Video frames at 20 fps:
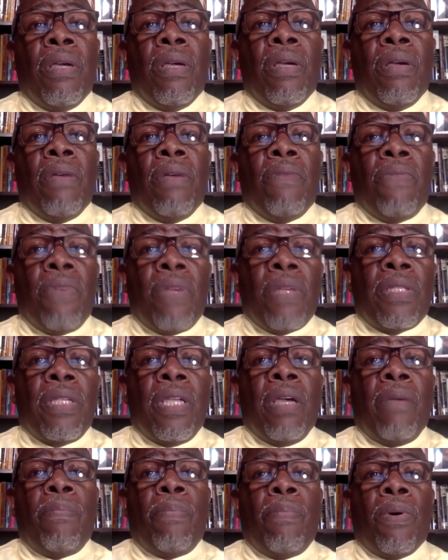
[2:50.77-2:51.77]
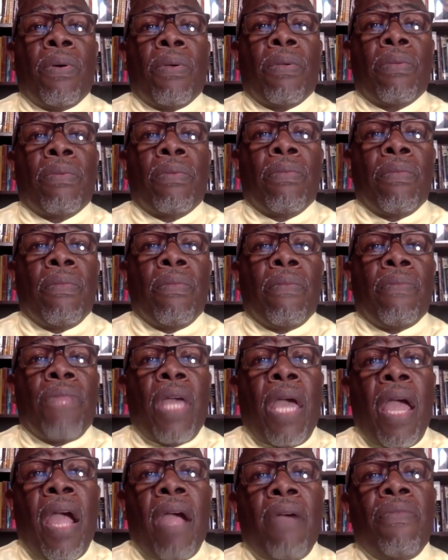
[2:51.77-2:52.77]
For example,
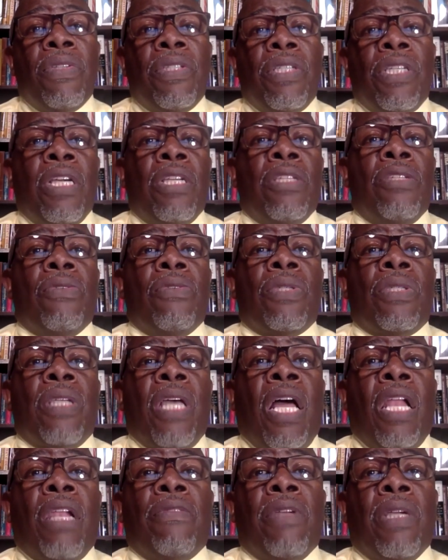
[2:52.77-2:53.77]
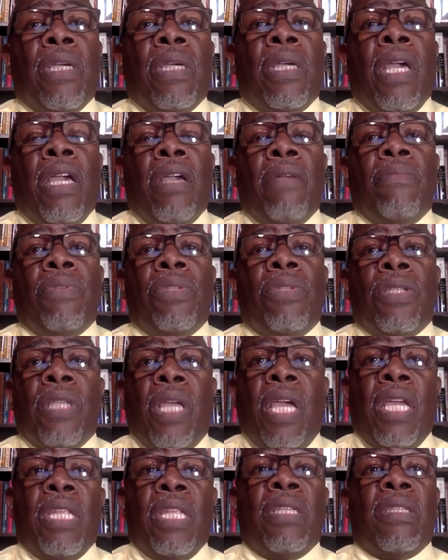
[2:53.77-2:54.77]
the average annual salary in Cambridge is
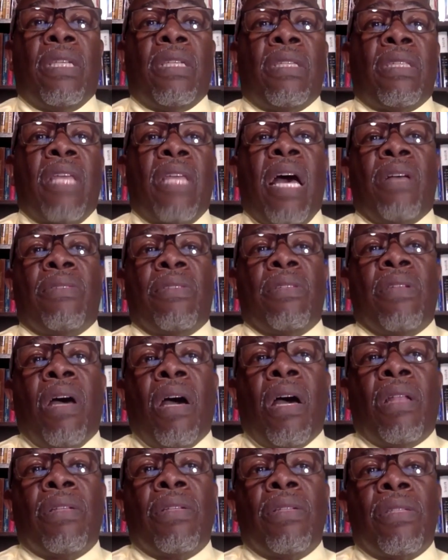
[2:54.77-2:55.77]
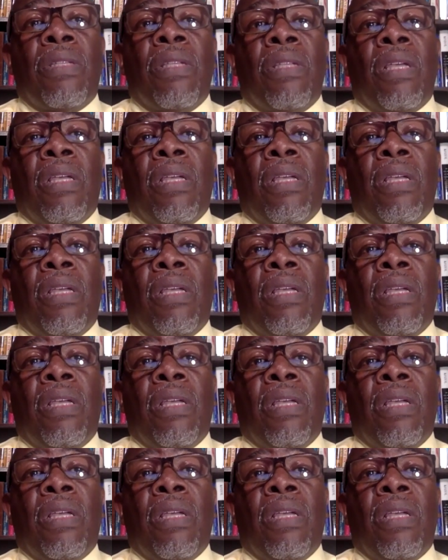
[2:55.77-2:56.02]
$86,000,